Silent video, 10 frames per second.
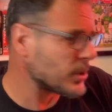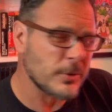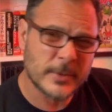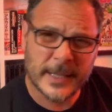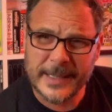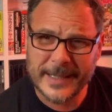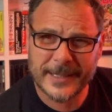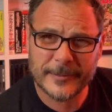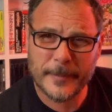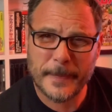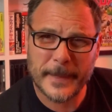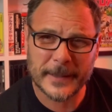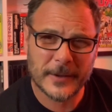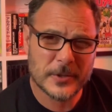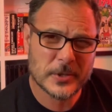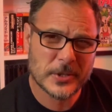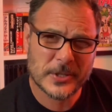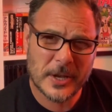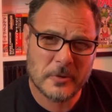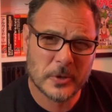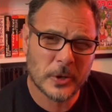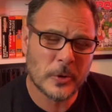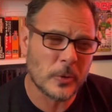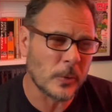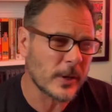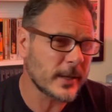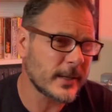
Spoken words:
unique, it's just so cool.